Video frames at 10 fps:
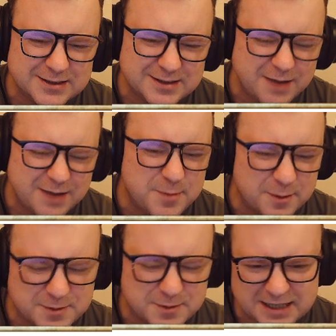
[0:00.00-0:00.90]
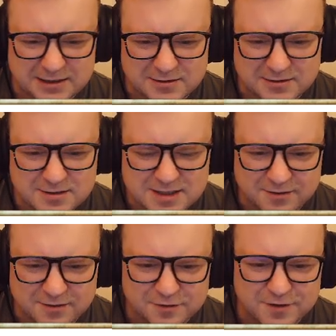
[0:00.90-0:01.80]
Yeah, maybe obtain
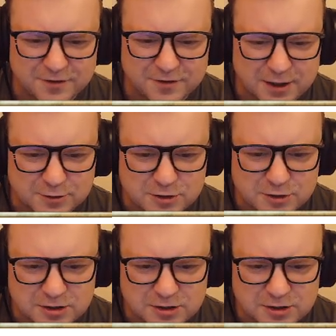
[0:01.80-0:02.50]
75,000